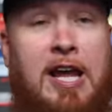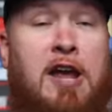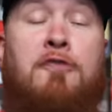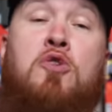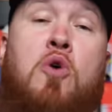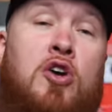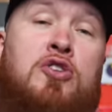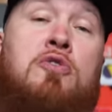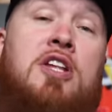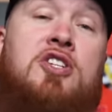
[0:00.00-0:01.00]
If you are
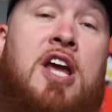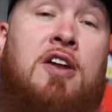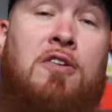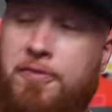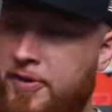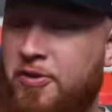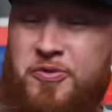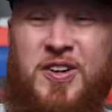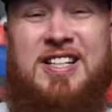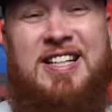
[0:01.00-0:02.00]
new to the channel, feel
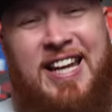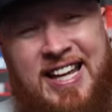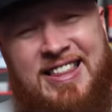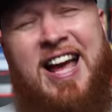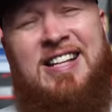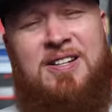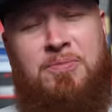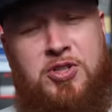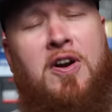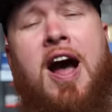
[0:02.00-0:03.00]
free to hit that
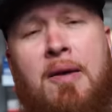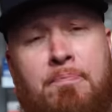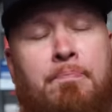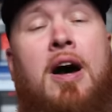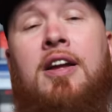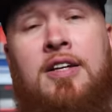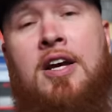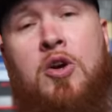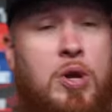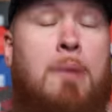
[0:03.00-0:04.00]
subscribe button.
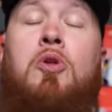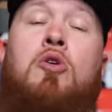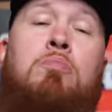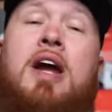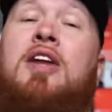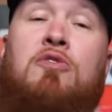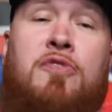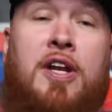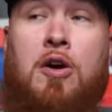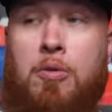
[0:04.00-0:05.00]
We upload a brand
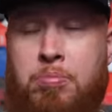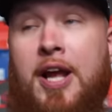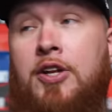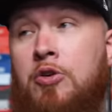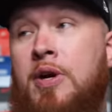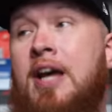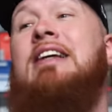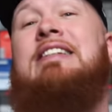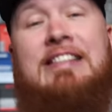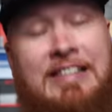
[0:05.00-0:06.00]
new video, a brand new
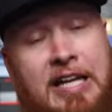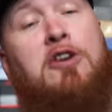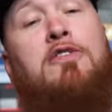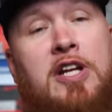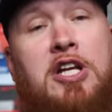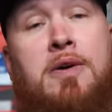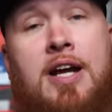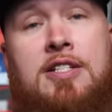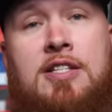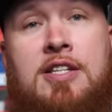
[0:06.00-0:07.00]
sneaker video,
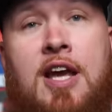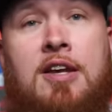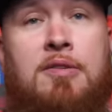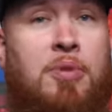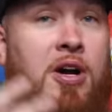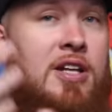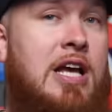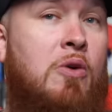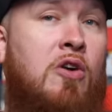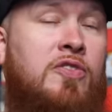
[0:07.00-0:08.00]
I should say.
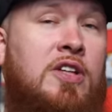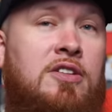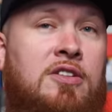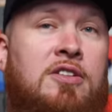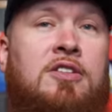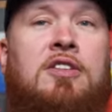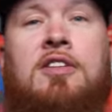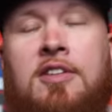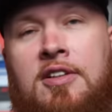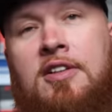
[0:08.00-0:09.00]
Buckets, how often?
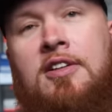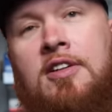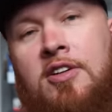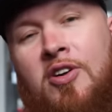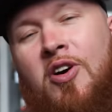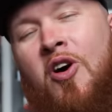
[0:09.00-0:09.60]
Almost every single day.